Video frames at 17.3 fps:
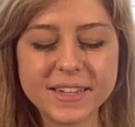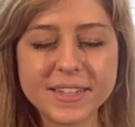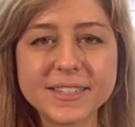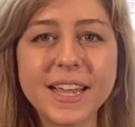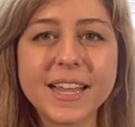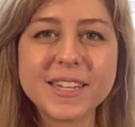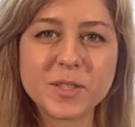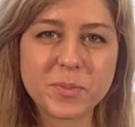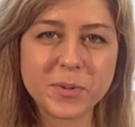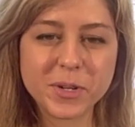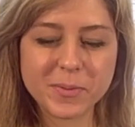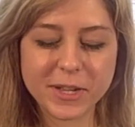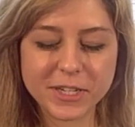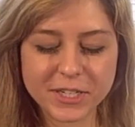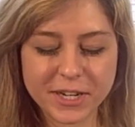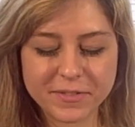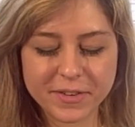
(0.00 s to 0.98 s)
Design is
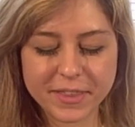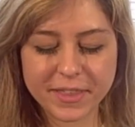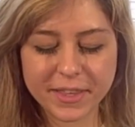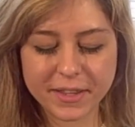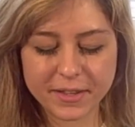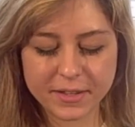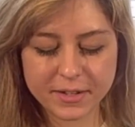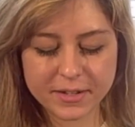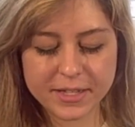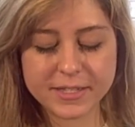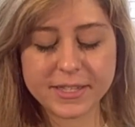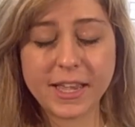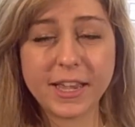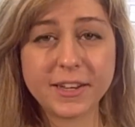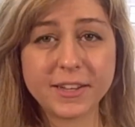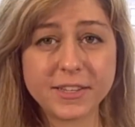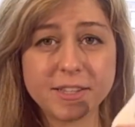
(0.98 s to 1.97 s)
pretty much everything.
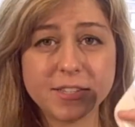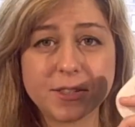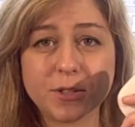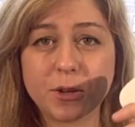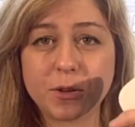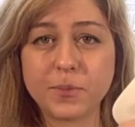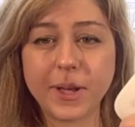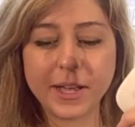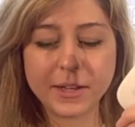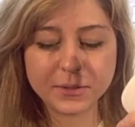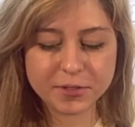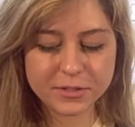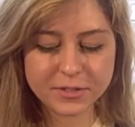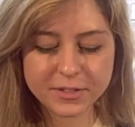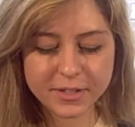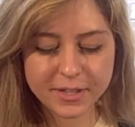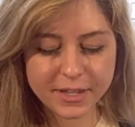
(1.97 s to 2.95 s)
Design is your
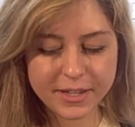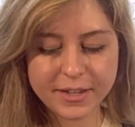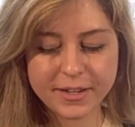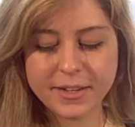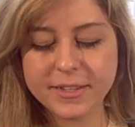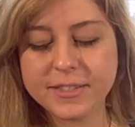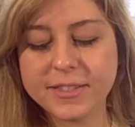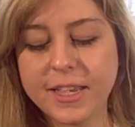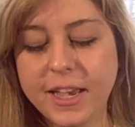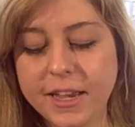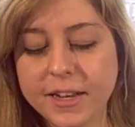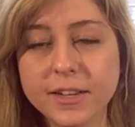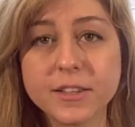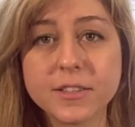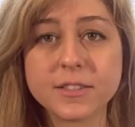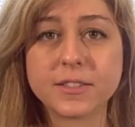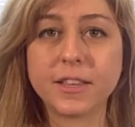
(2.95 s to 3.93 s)
mouse,
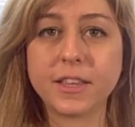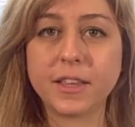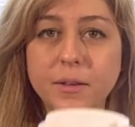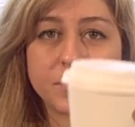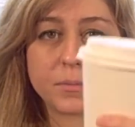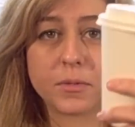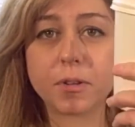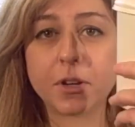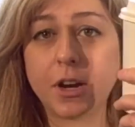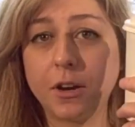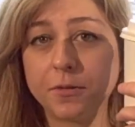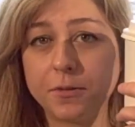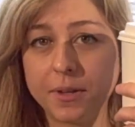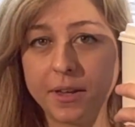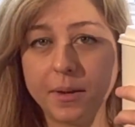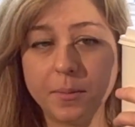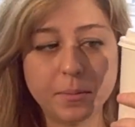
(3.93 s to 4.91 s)
design is the
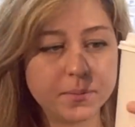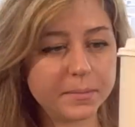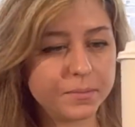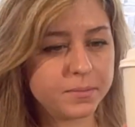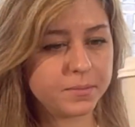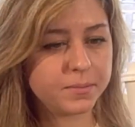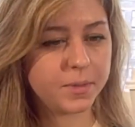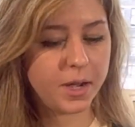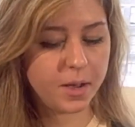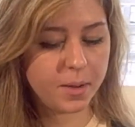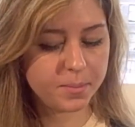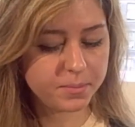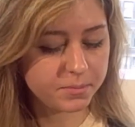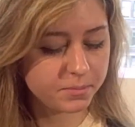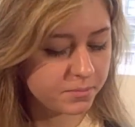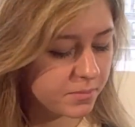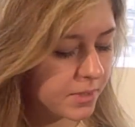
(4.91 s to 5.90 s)
coffee
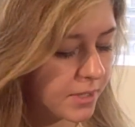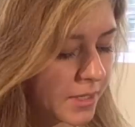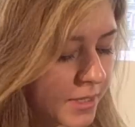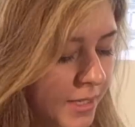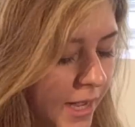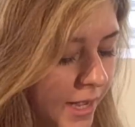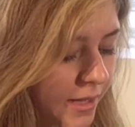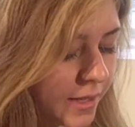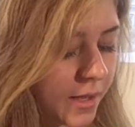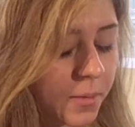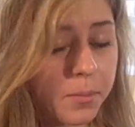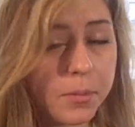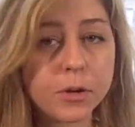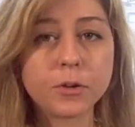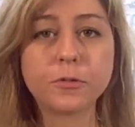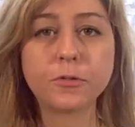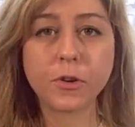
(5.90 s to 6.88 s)
cup, design
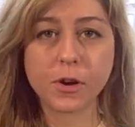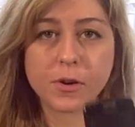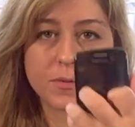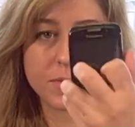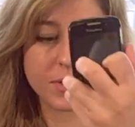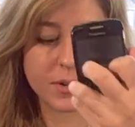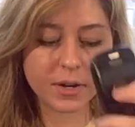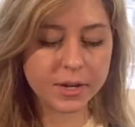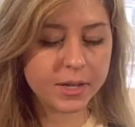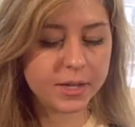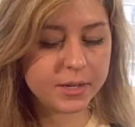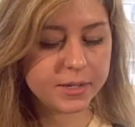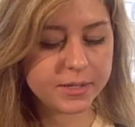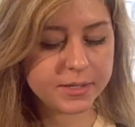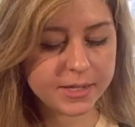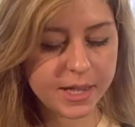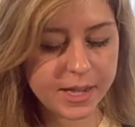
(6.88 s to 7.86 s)
can be your phone,
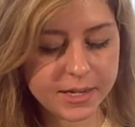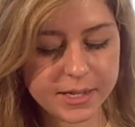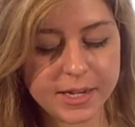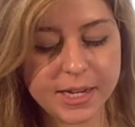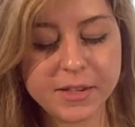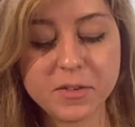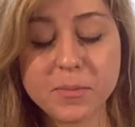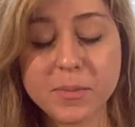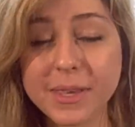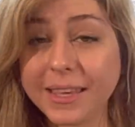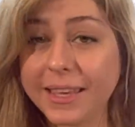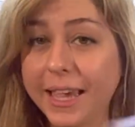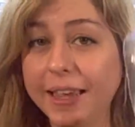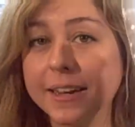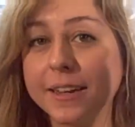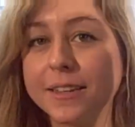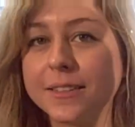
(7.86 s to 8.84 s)
Design can even be
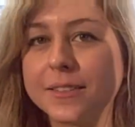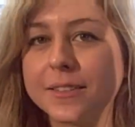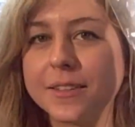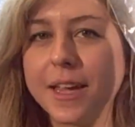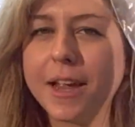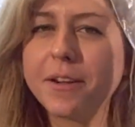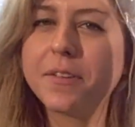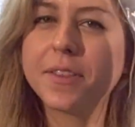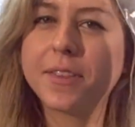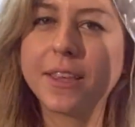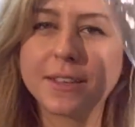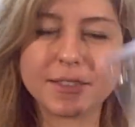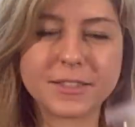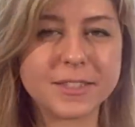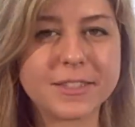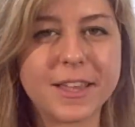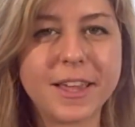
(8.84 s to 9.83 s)
candies. Everything
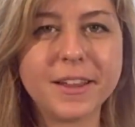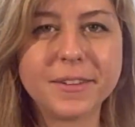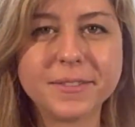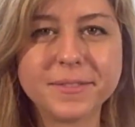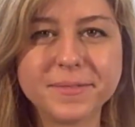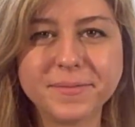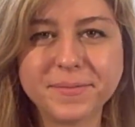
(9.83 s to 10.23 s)
is design.